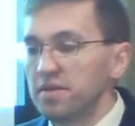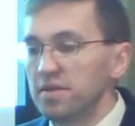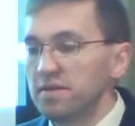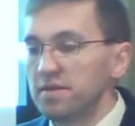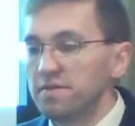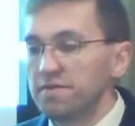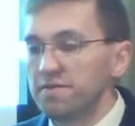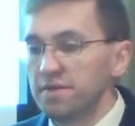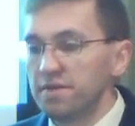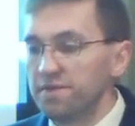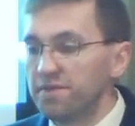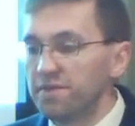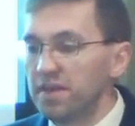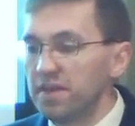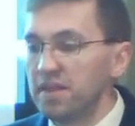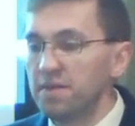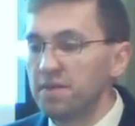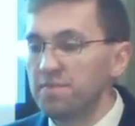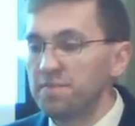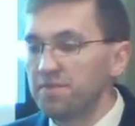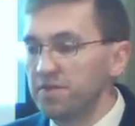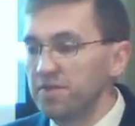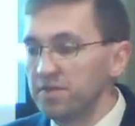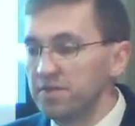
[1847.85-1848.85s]
for
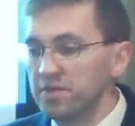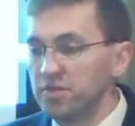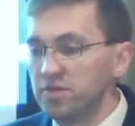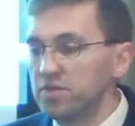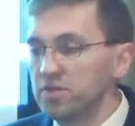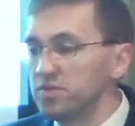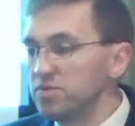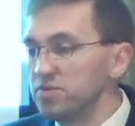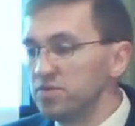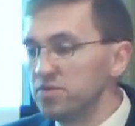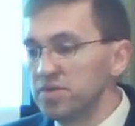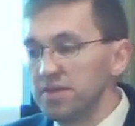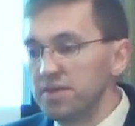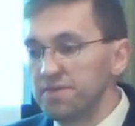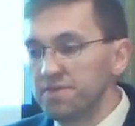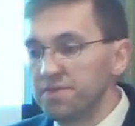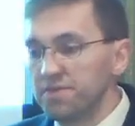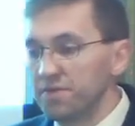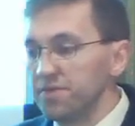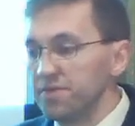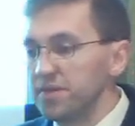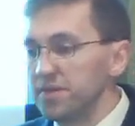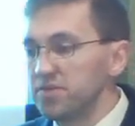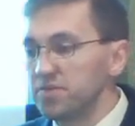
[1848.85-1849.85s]
Philip, for the Jews, and
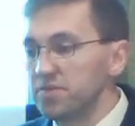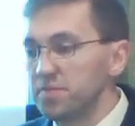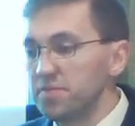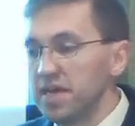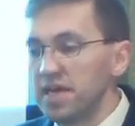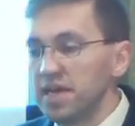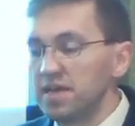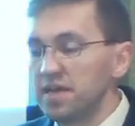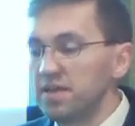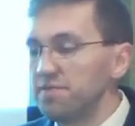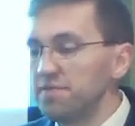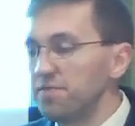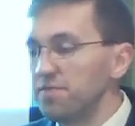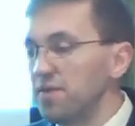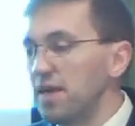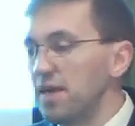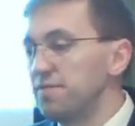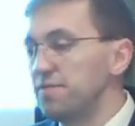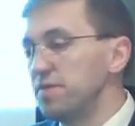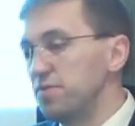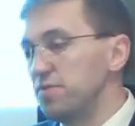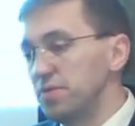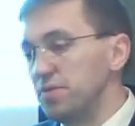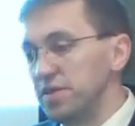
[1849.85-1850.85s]
for this man, and for
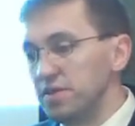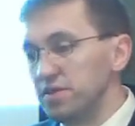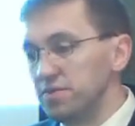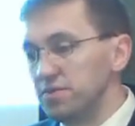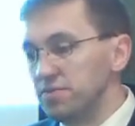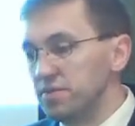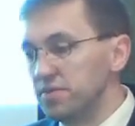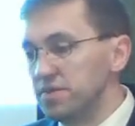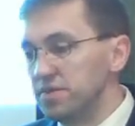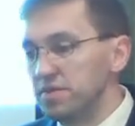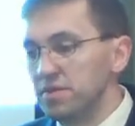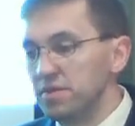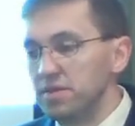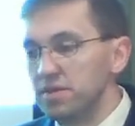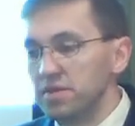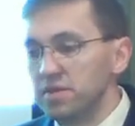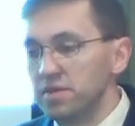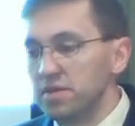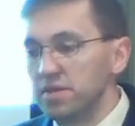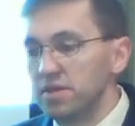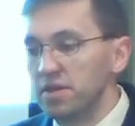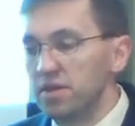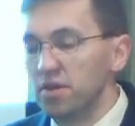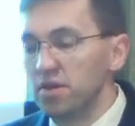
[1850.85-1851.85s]
everyone who would
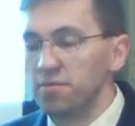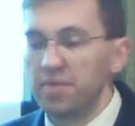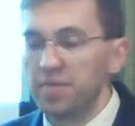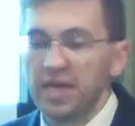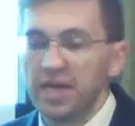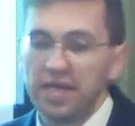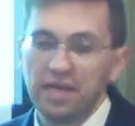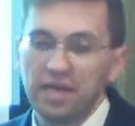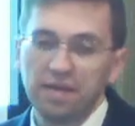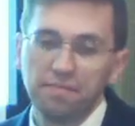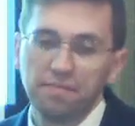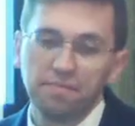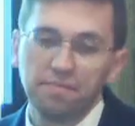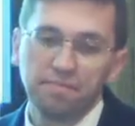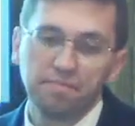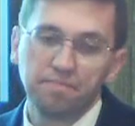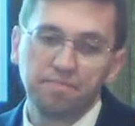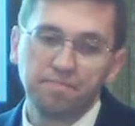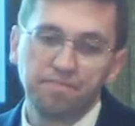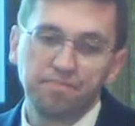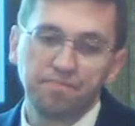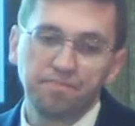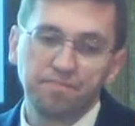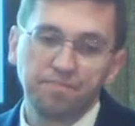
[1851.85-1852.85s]
obey him.
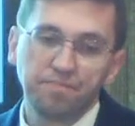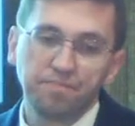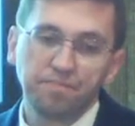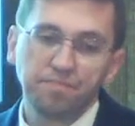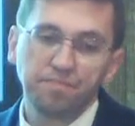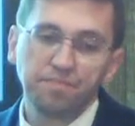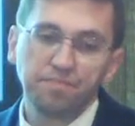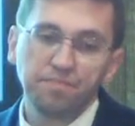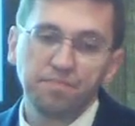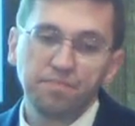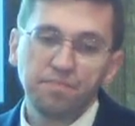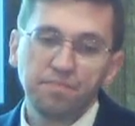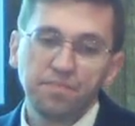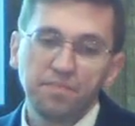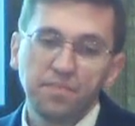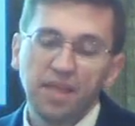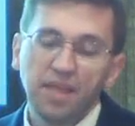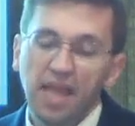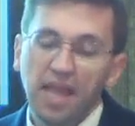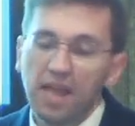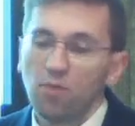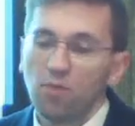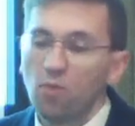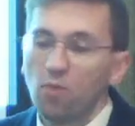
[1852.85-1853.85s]

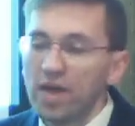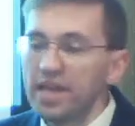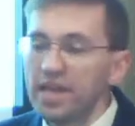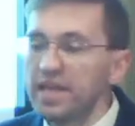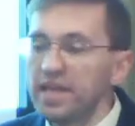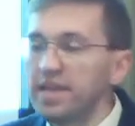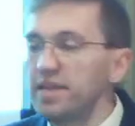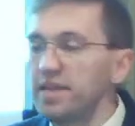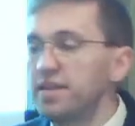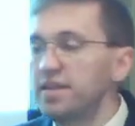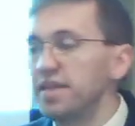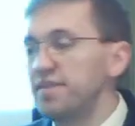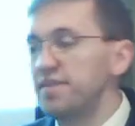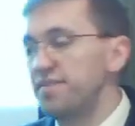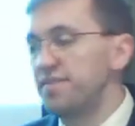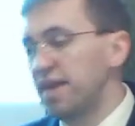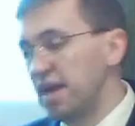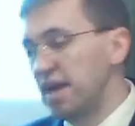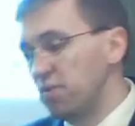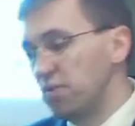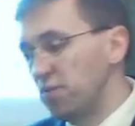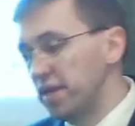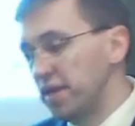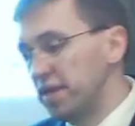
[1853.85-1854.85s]
And when he did
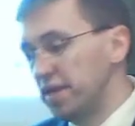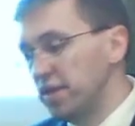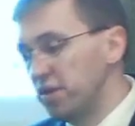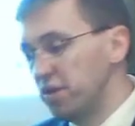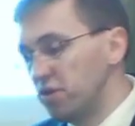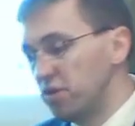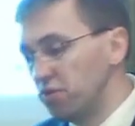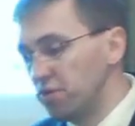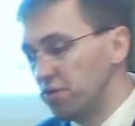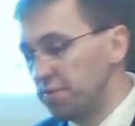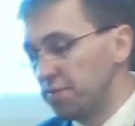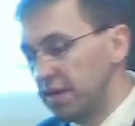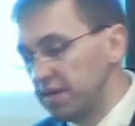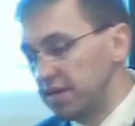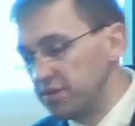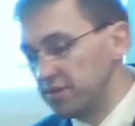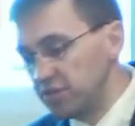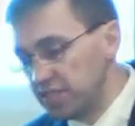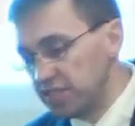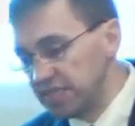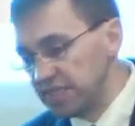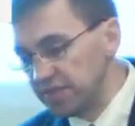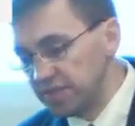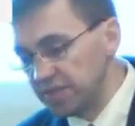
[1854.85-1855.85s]
that, when he knew
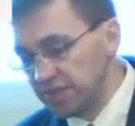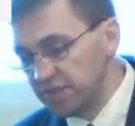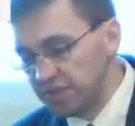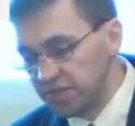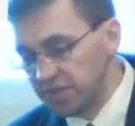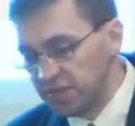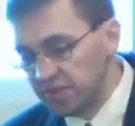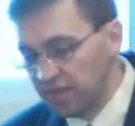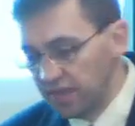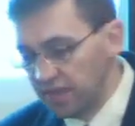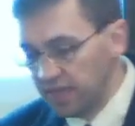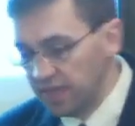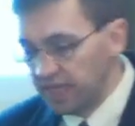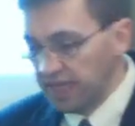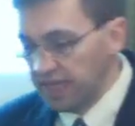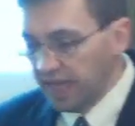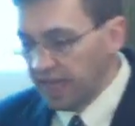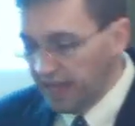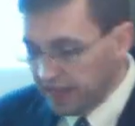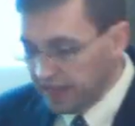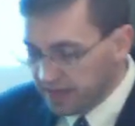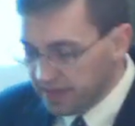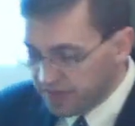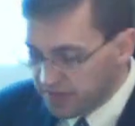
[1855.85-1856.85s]
about Jesus
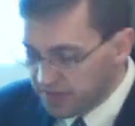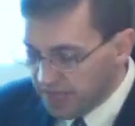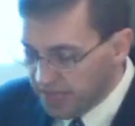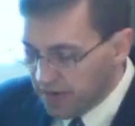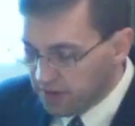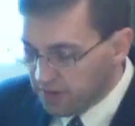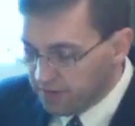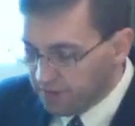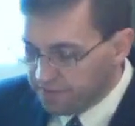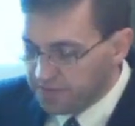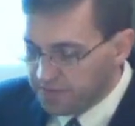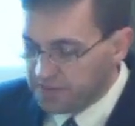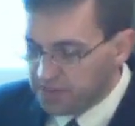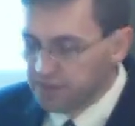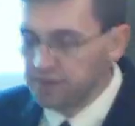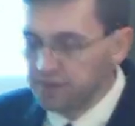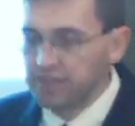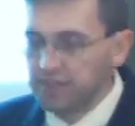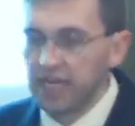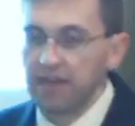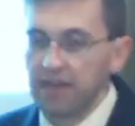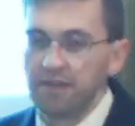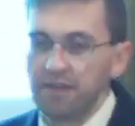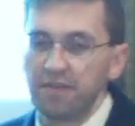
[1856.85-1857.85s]
and his sacrificial
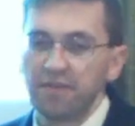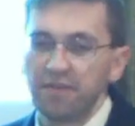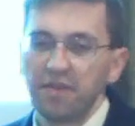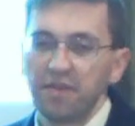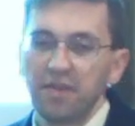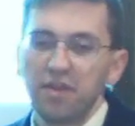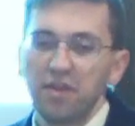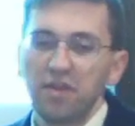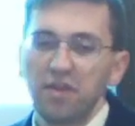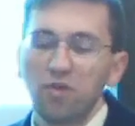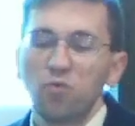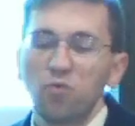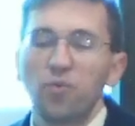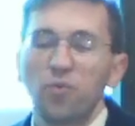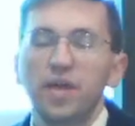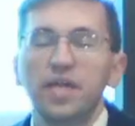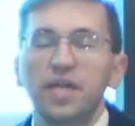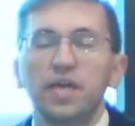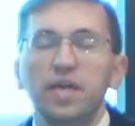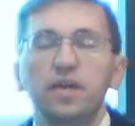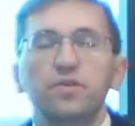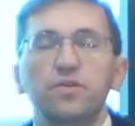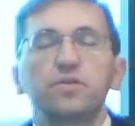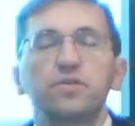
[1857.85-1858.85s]
death, when
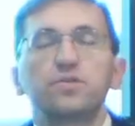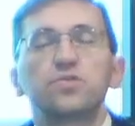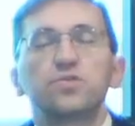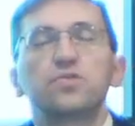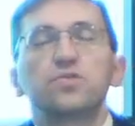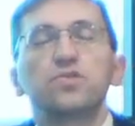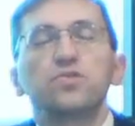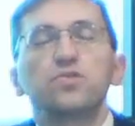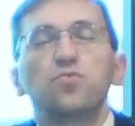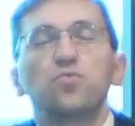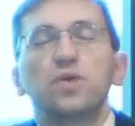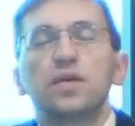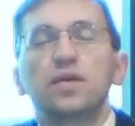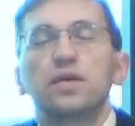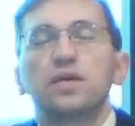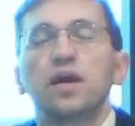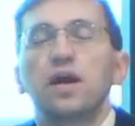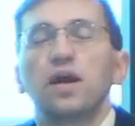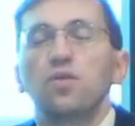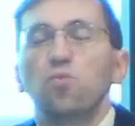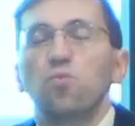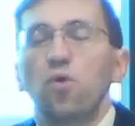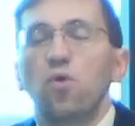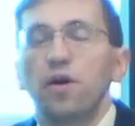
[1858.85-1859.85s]
he understood what
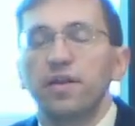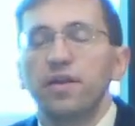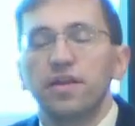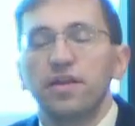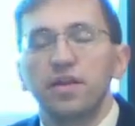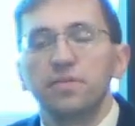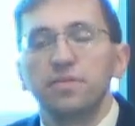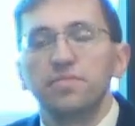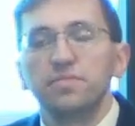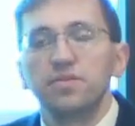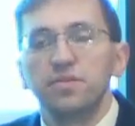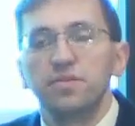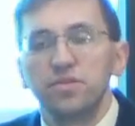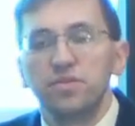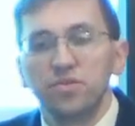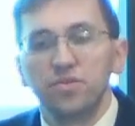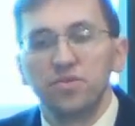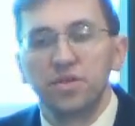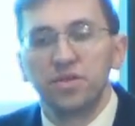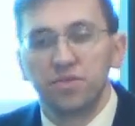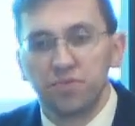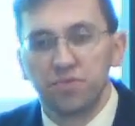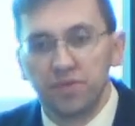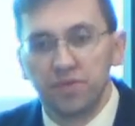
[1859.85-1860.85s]
God wanted him to
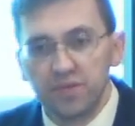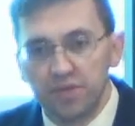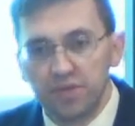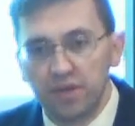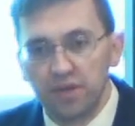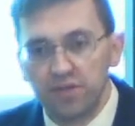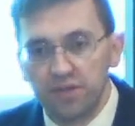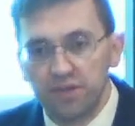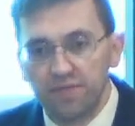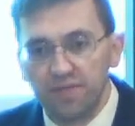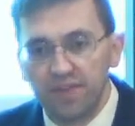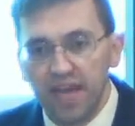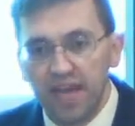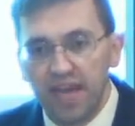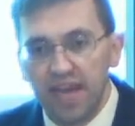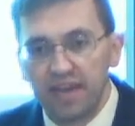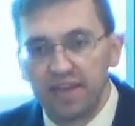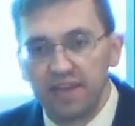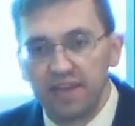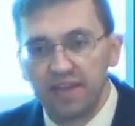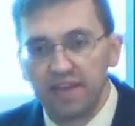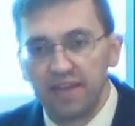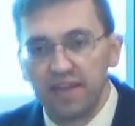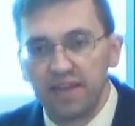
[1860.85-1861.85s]
do as a result of
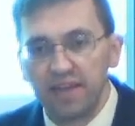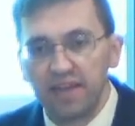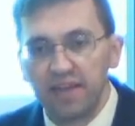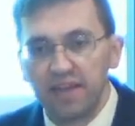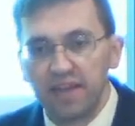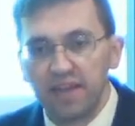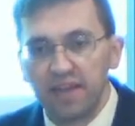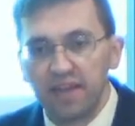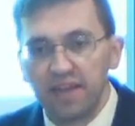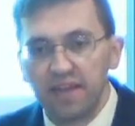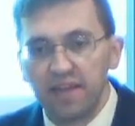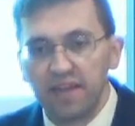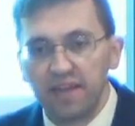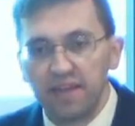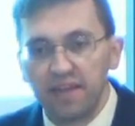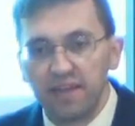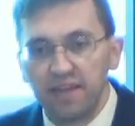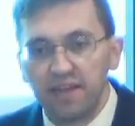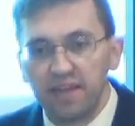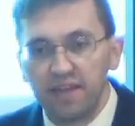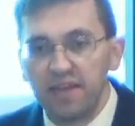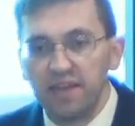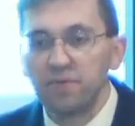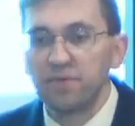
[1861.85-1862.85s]
that,
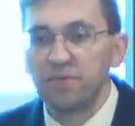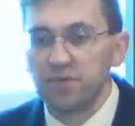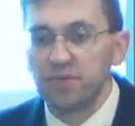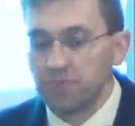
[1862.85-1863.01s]
he was